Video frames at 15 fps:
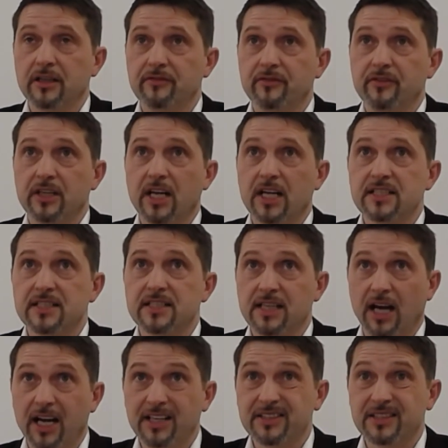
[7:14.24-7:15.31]
in the next
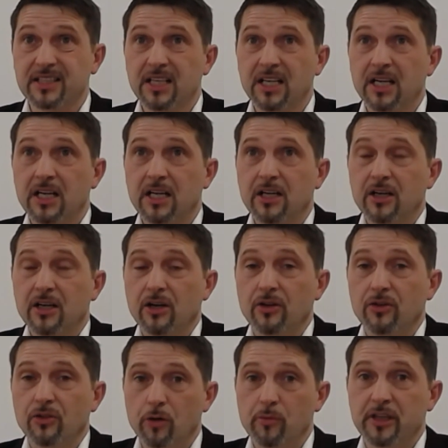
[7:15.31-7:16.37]
slides
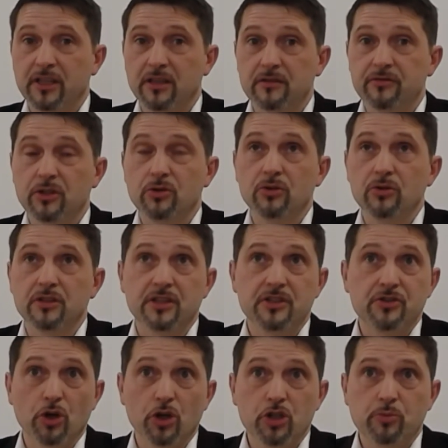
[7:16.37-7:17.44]
normally if you do a
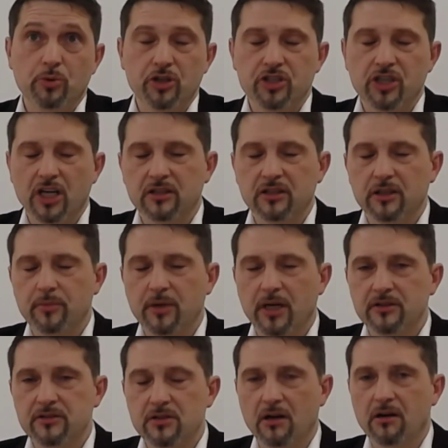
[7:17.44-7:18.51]
research project
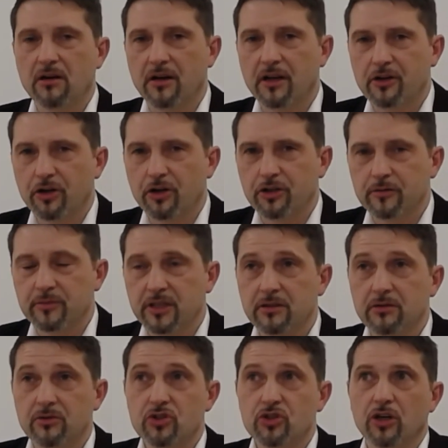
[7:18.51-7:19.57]
about circular
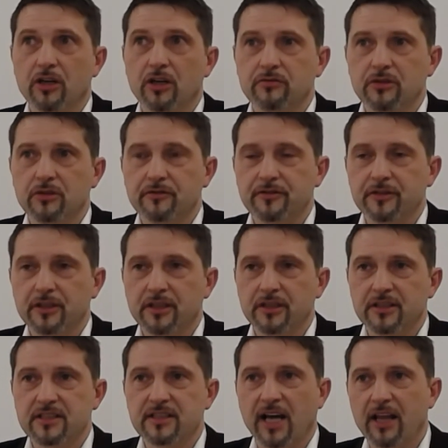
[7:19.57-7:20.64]
economy, you start with
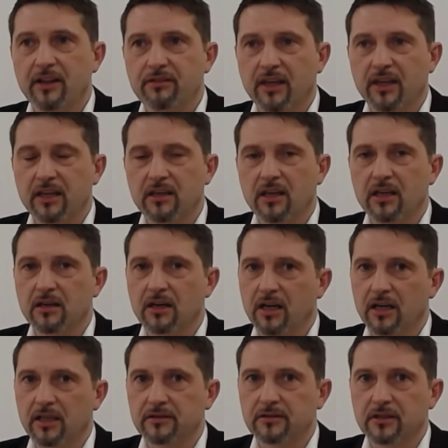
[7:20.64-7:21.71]
uh, design thinking
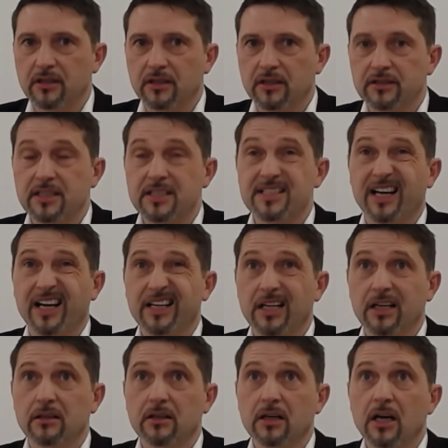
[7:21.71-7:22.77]
and uh,
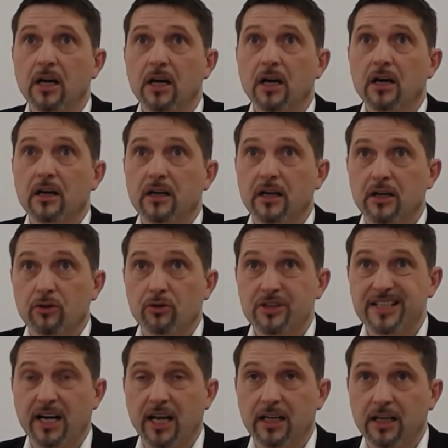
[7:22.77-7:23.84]
designing uh,
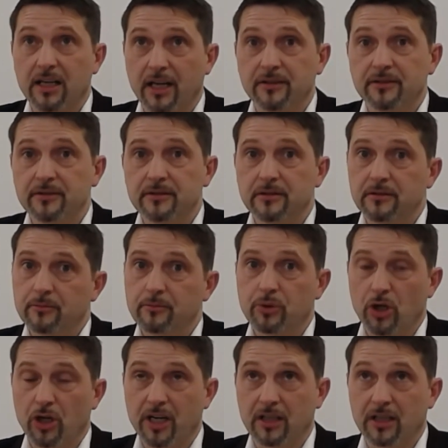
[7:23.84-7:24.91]
recycling
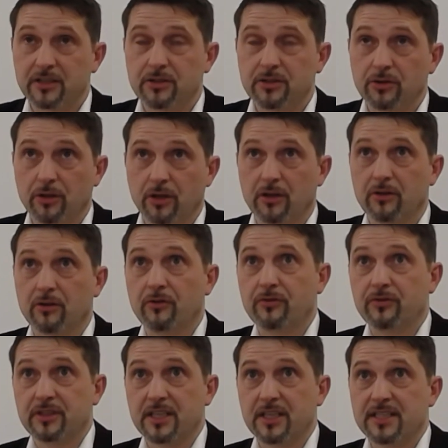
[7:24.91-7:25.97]
products or
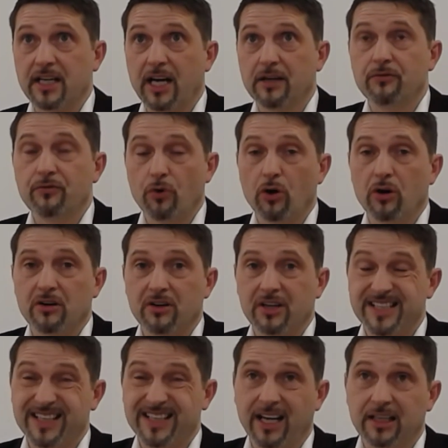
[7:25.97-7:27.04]
design for
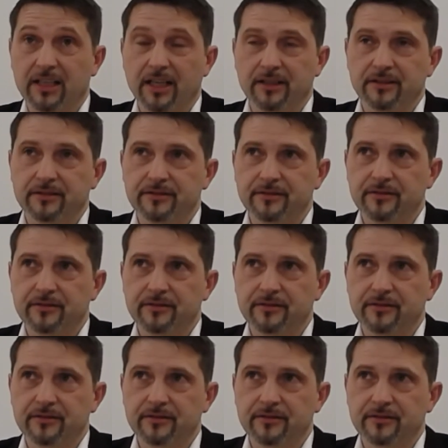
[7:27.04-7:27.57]
recycling.